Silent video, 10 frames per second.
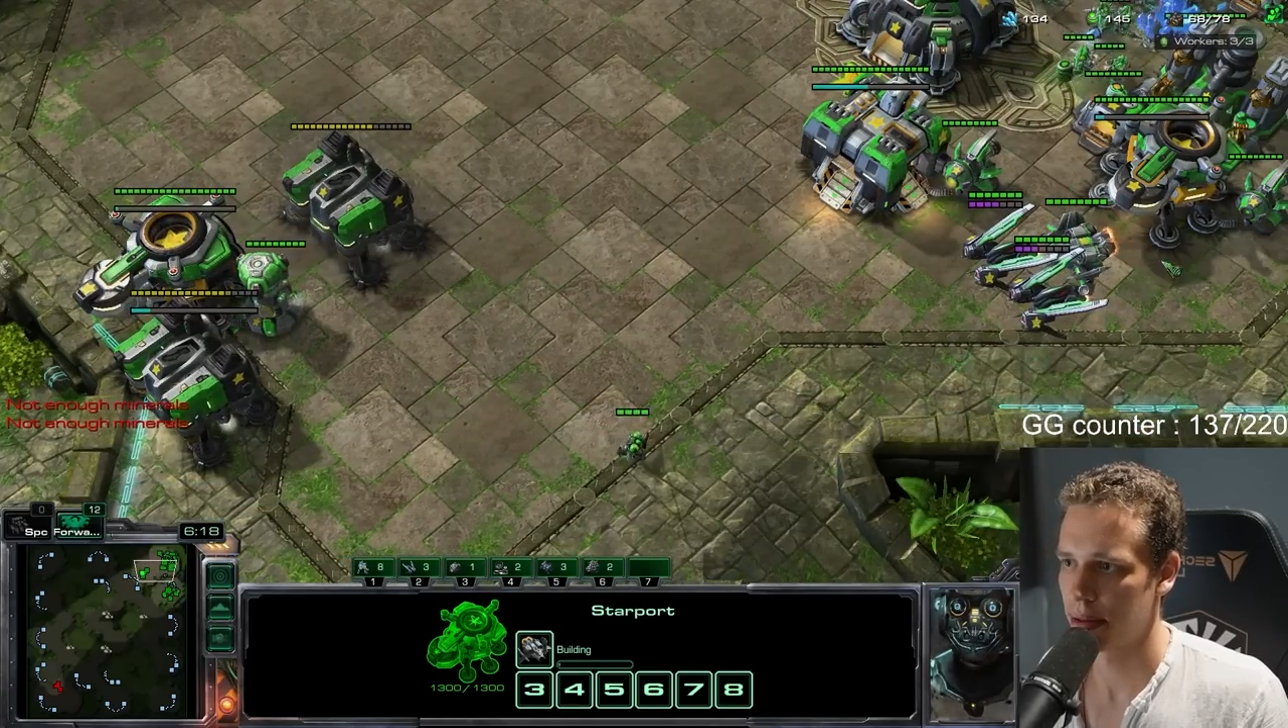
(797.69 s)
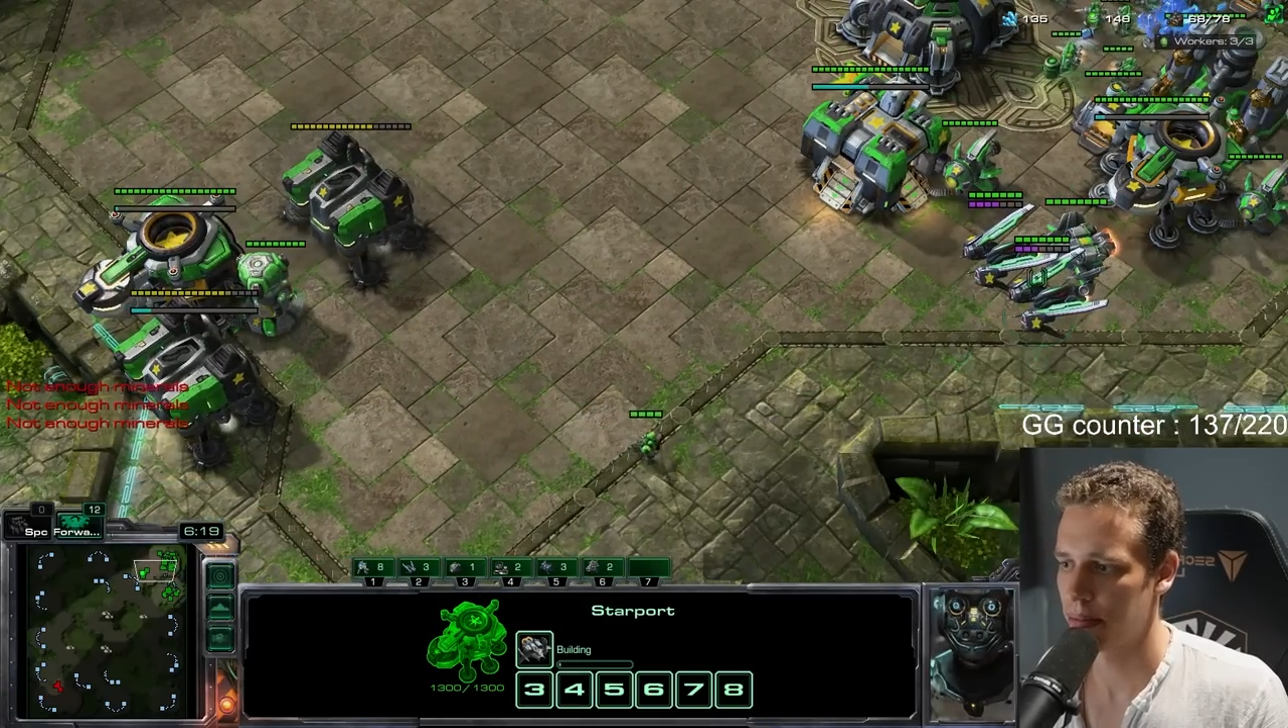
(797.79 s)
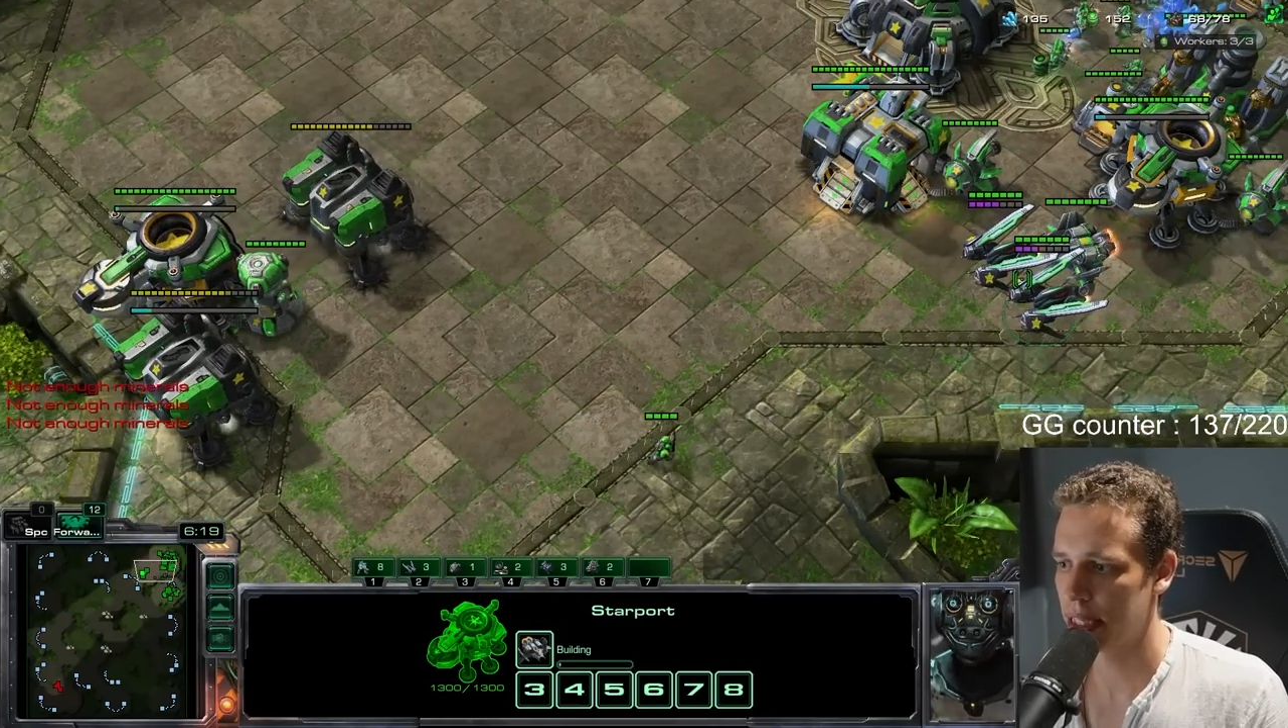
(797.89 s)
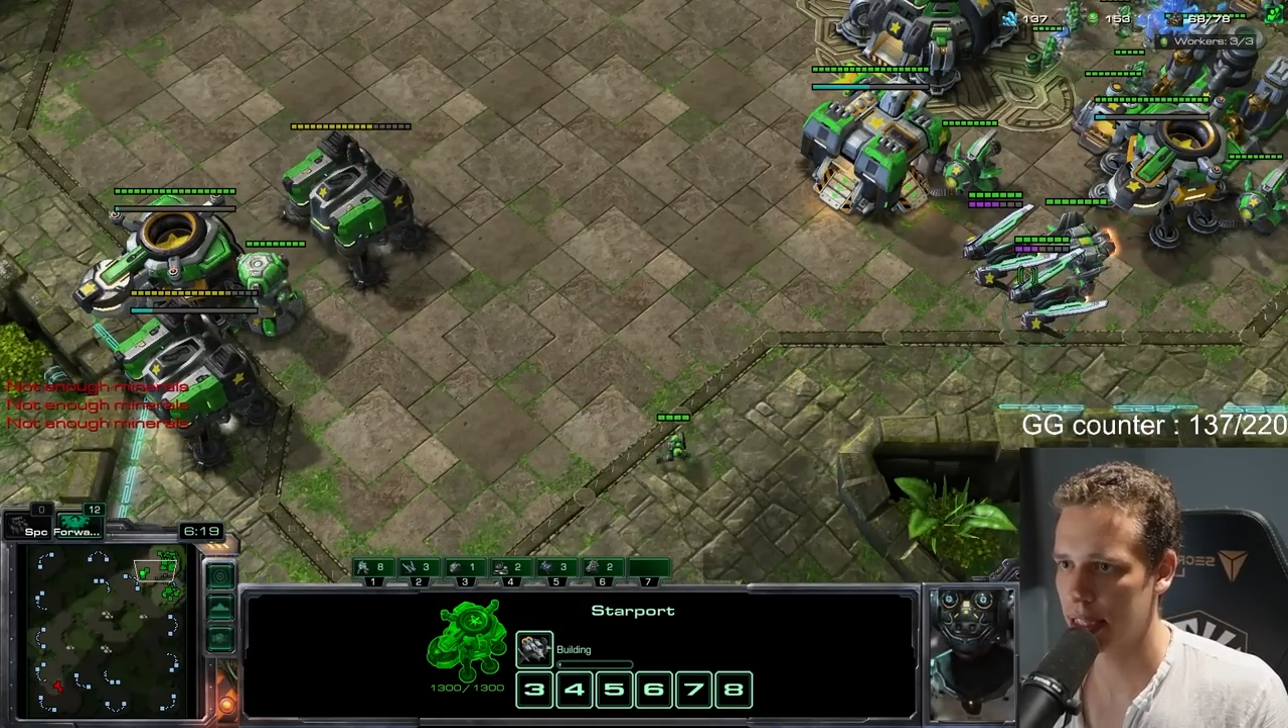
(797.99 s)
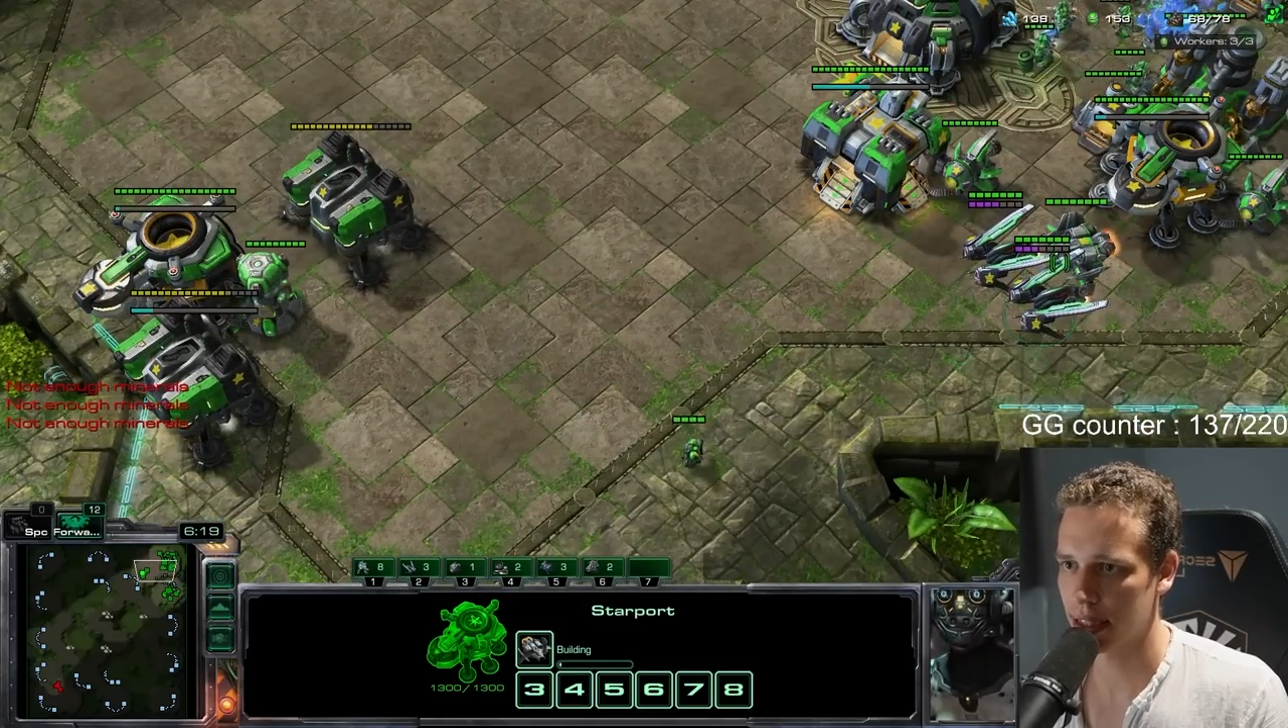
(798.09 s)

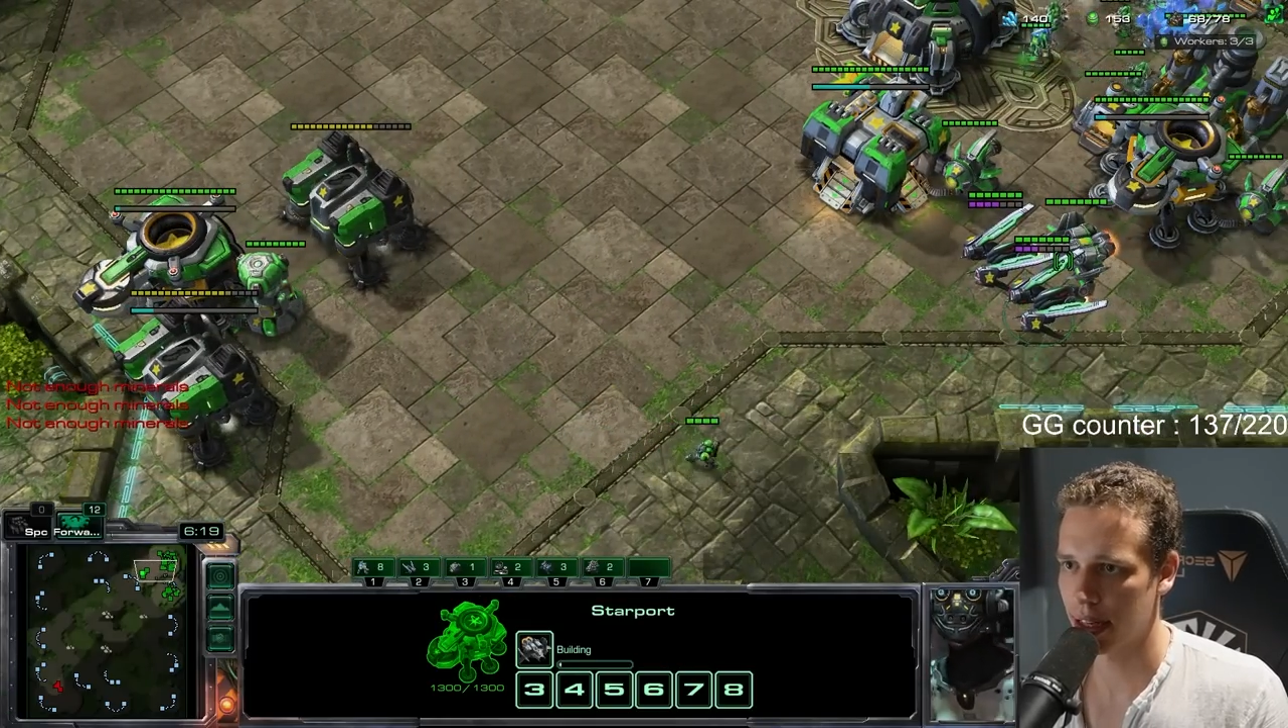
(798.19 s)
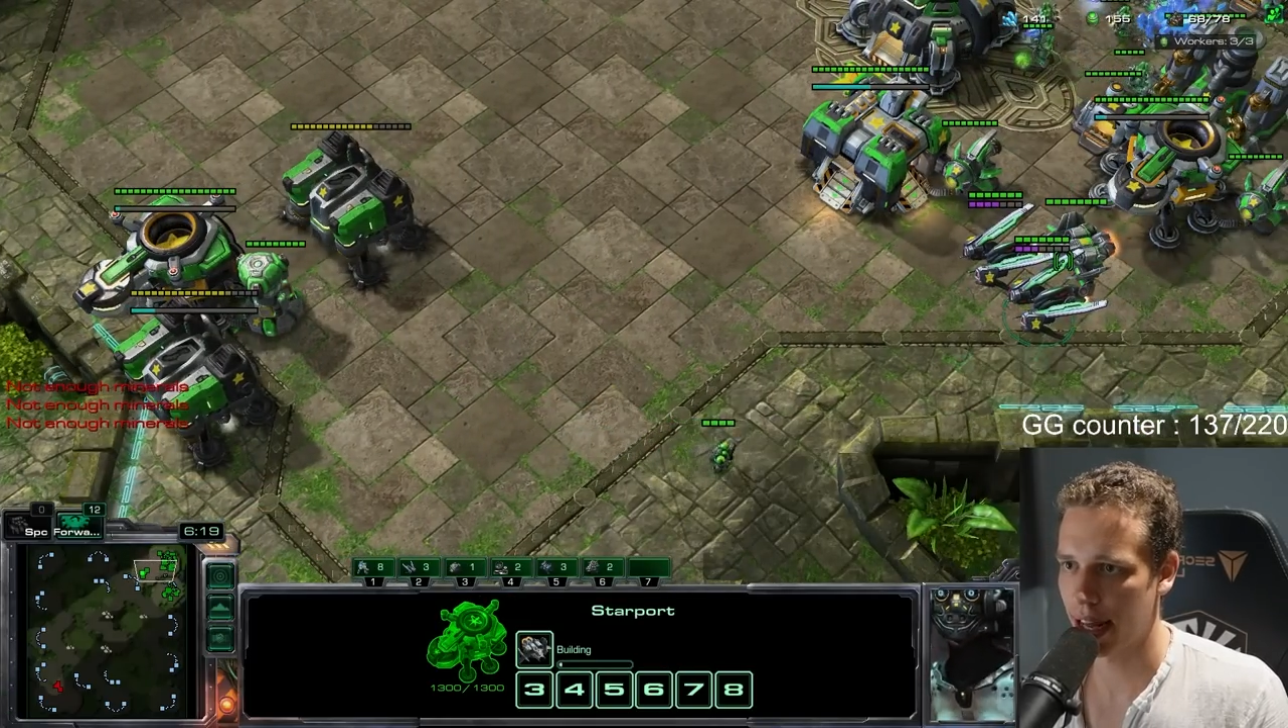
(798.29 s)
Because our